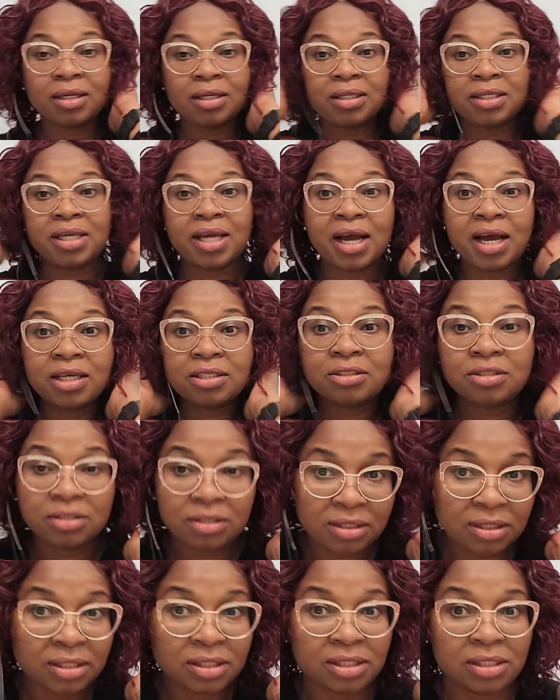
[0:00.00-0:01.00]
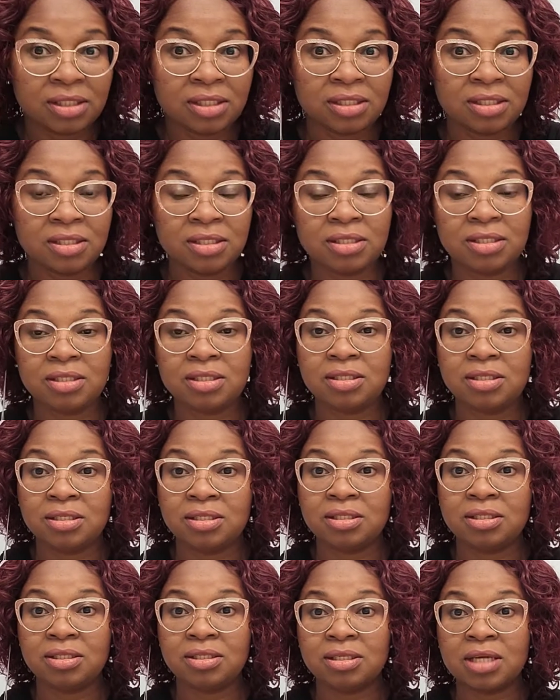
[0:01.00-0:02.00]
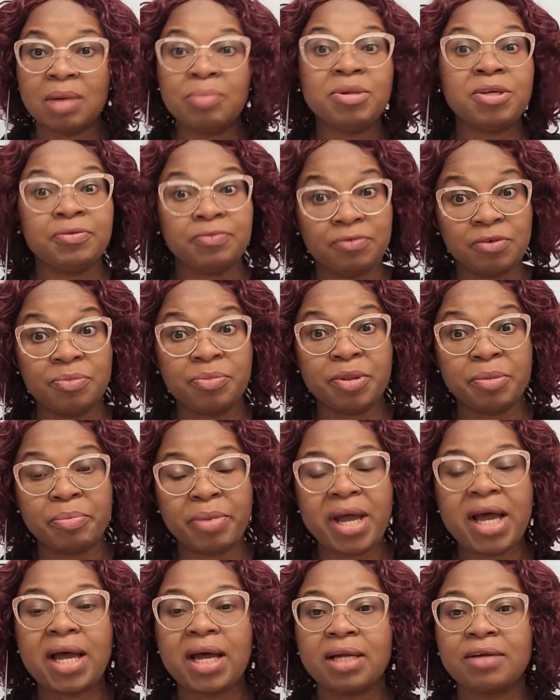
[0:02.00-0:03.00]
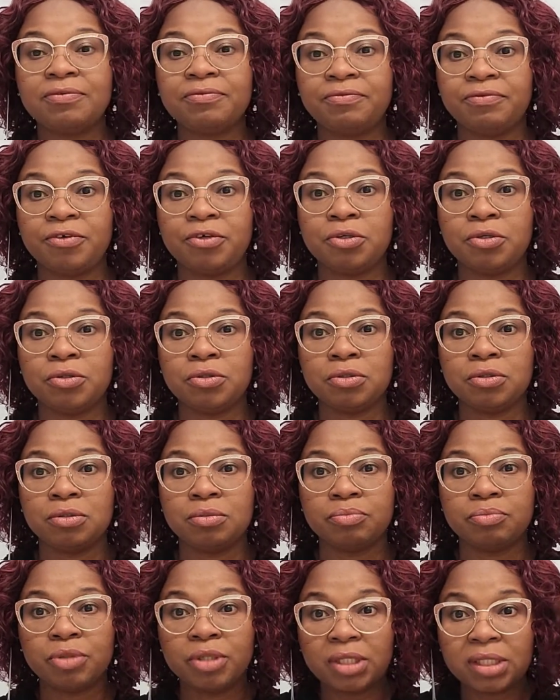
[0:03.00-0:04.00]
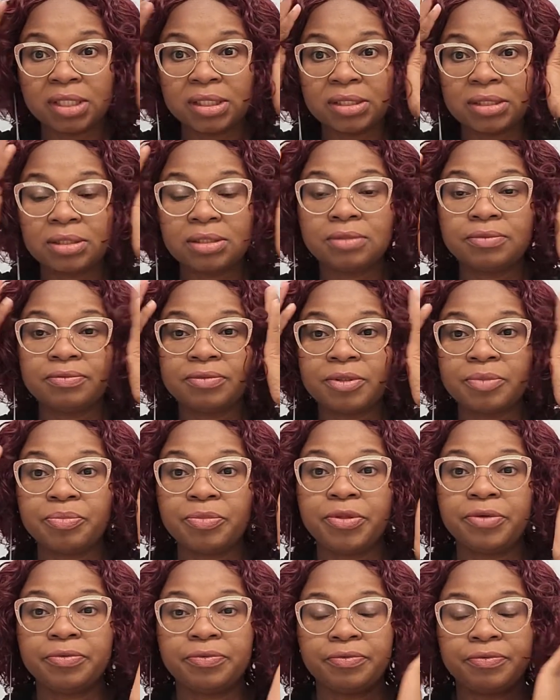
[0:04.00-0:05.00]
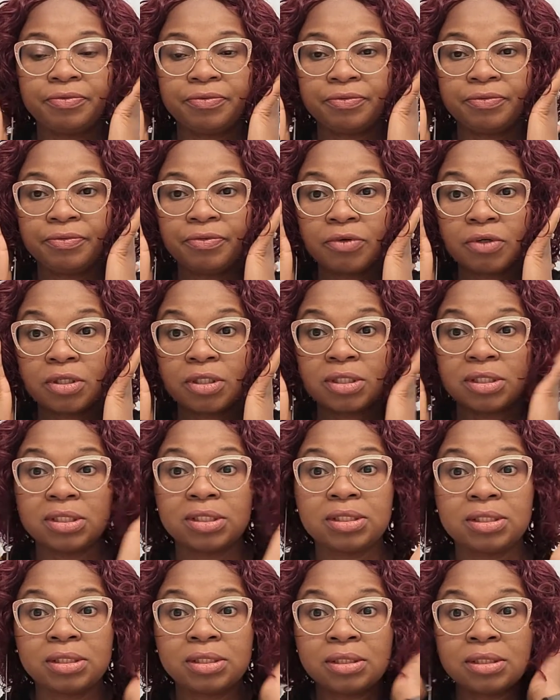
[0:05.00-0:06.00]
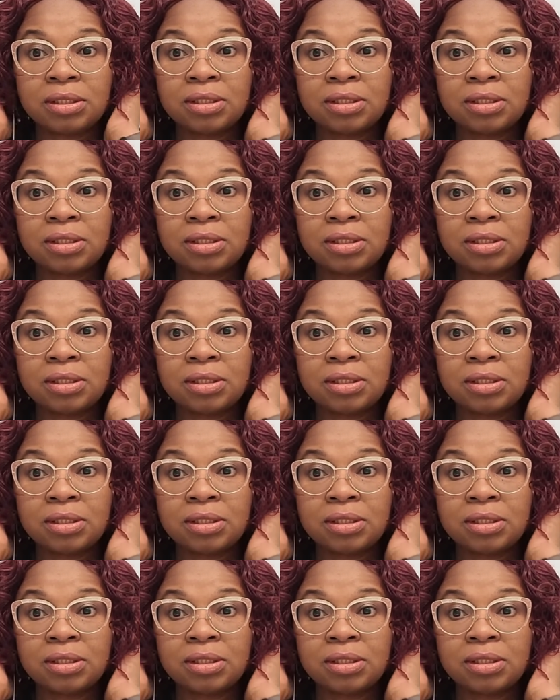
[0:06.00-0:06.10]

It actually, I mean, from the back view, but from the front,